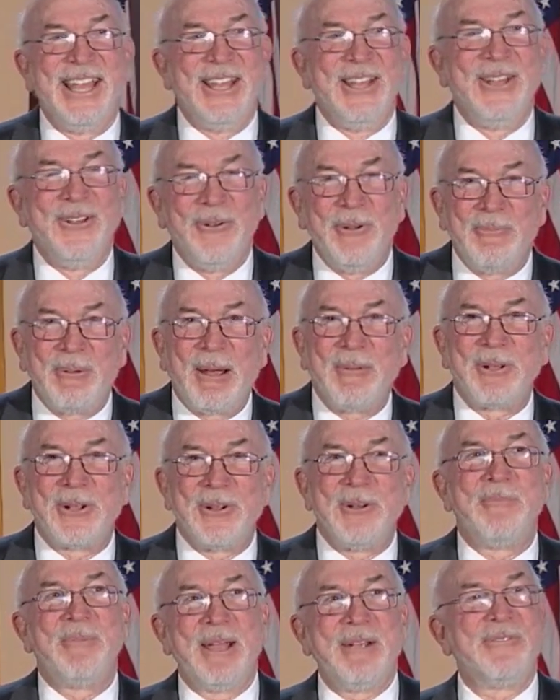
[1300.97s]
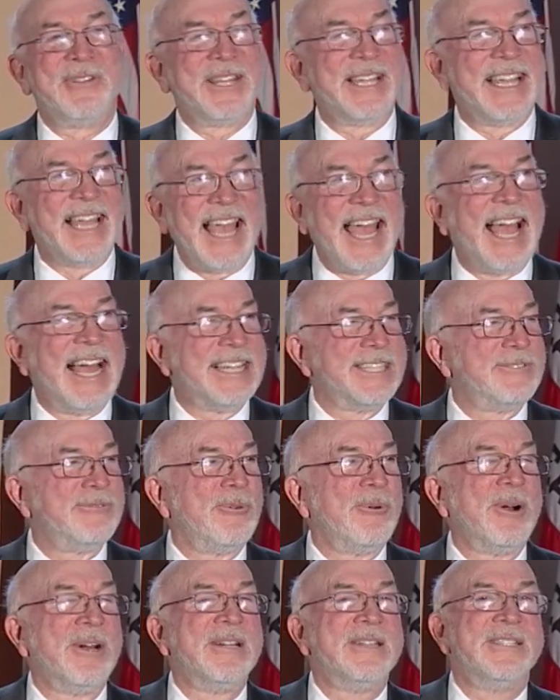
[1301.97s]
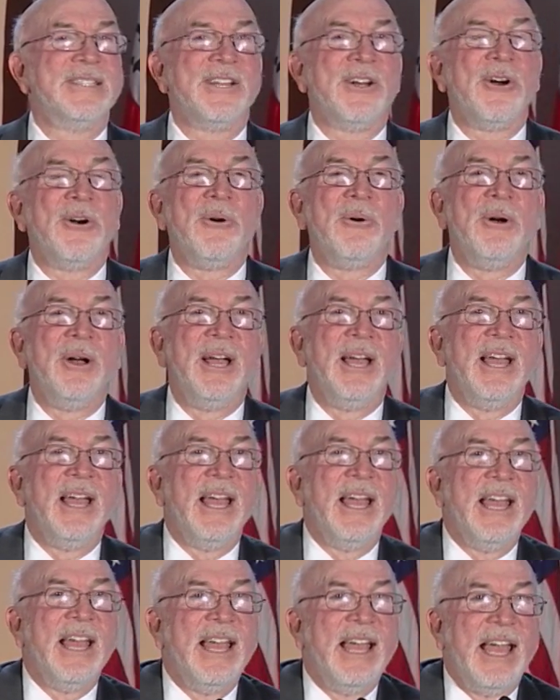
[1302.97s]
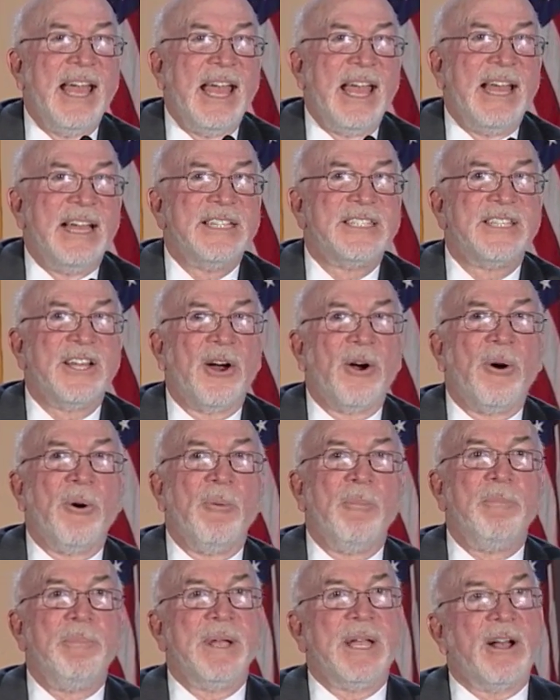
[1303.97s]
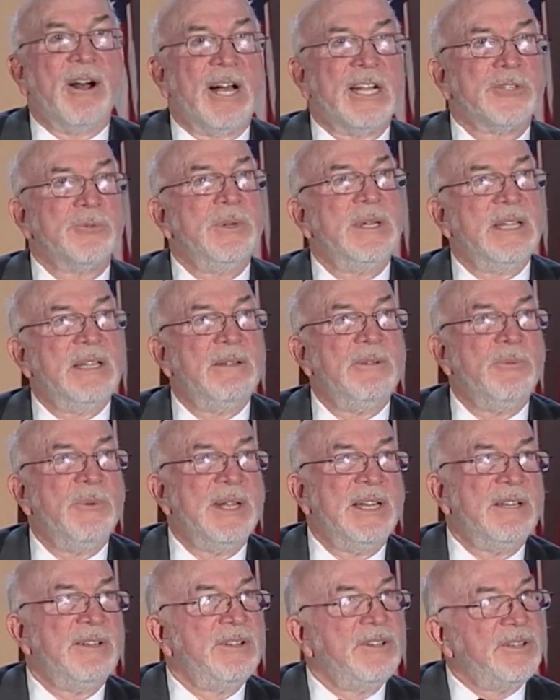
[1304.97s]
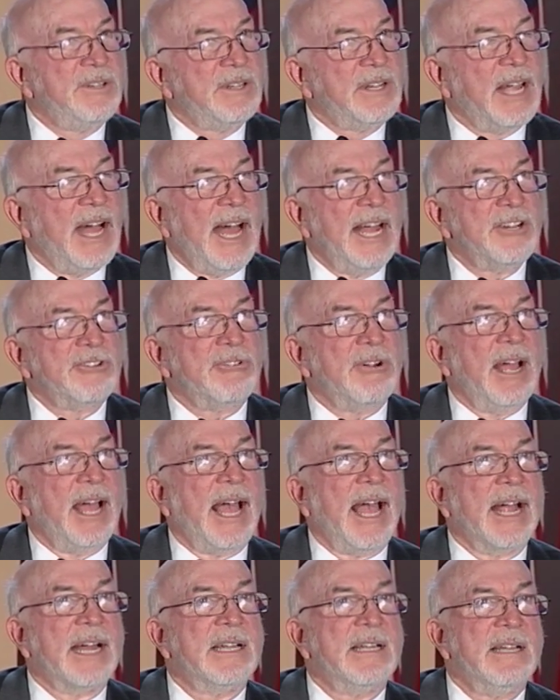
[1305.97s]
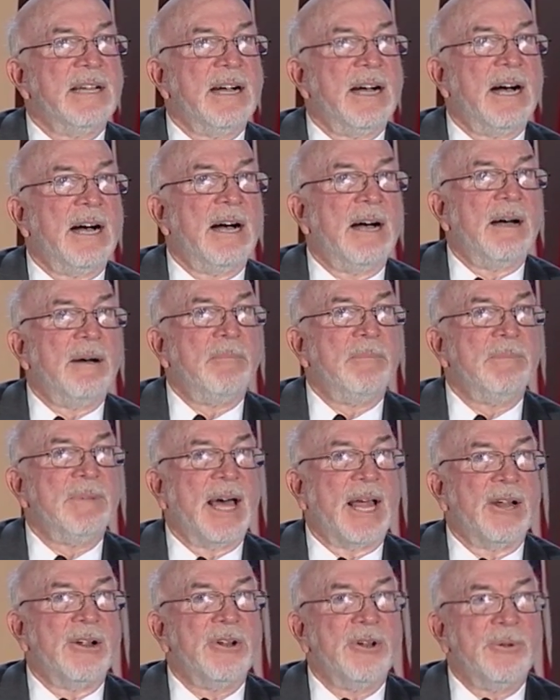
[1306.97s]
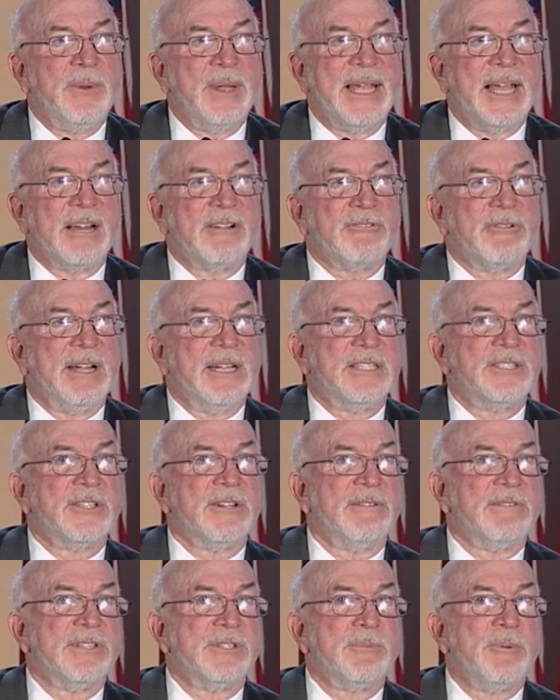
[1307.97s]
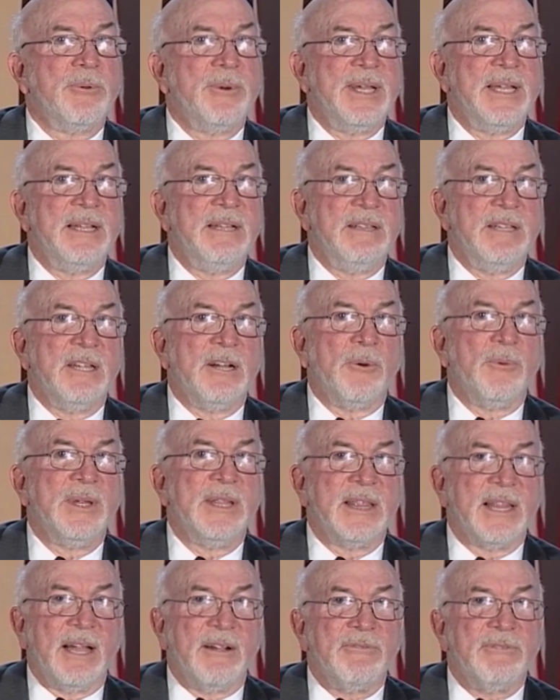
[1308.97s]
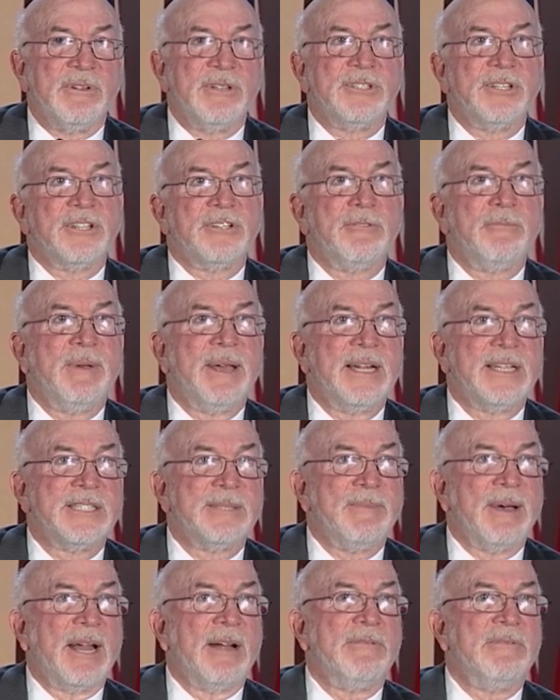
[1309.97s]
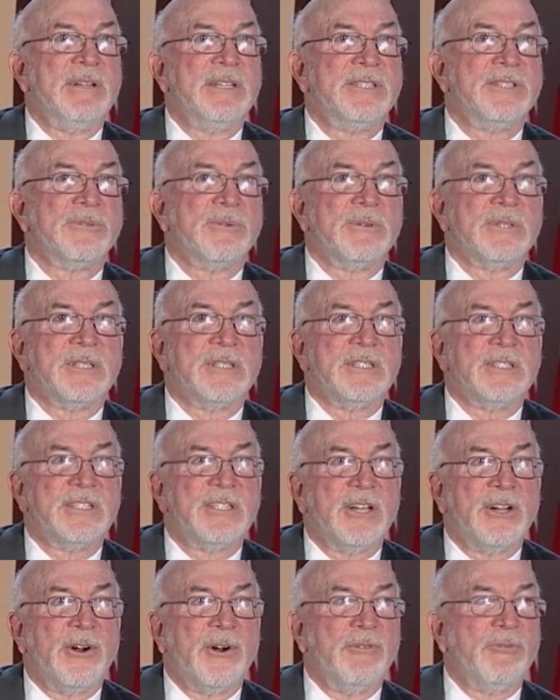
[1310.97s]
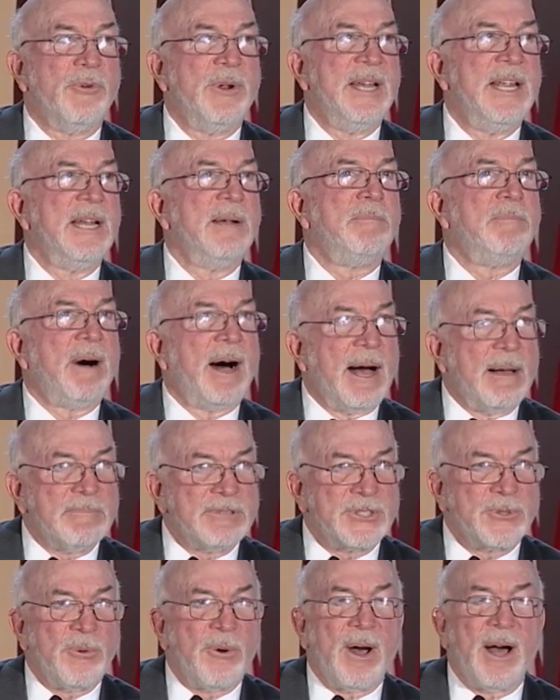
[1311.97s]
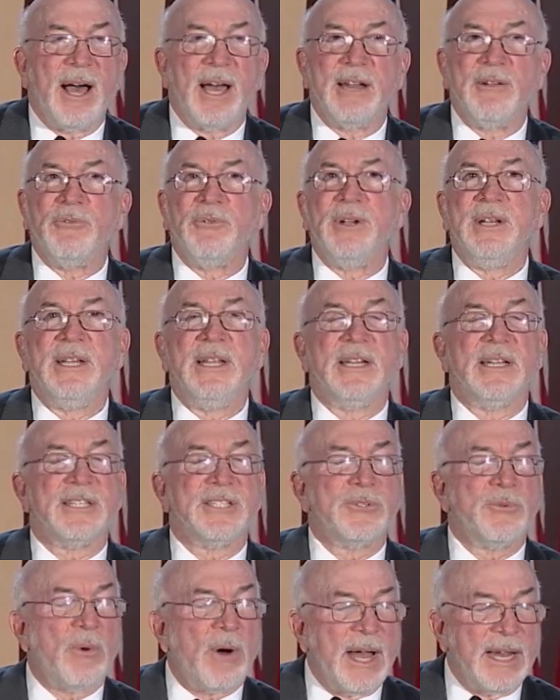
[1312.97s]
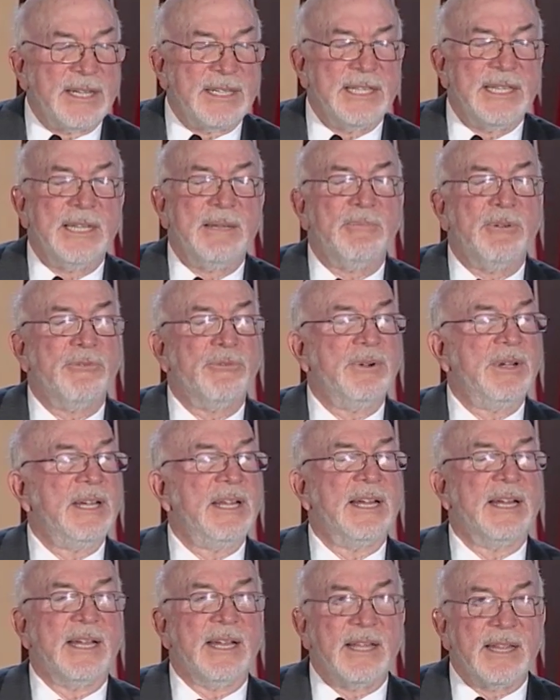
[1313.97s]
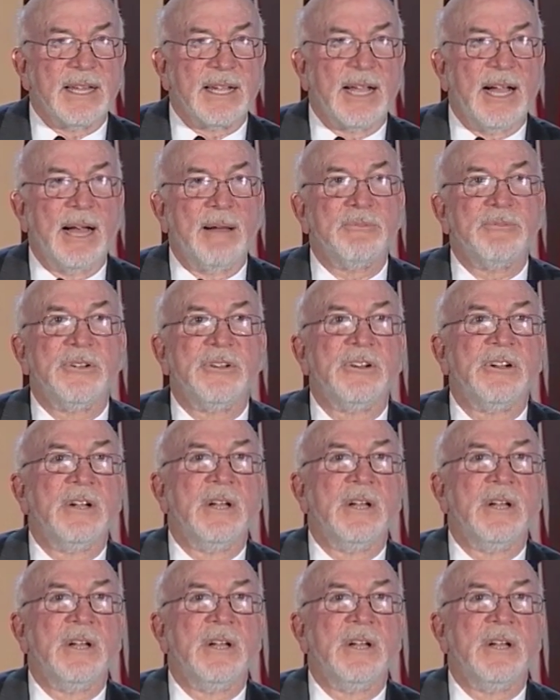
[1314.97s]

We probably couldn't pay for the gas for it. So because we contract, not only do we get great service, but we leverage a tremendous amount of resources. So if we need a bomb squad, if we need a SWAT team, if we need a helicopter,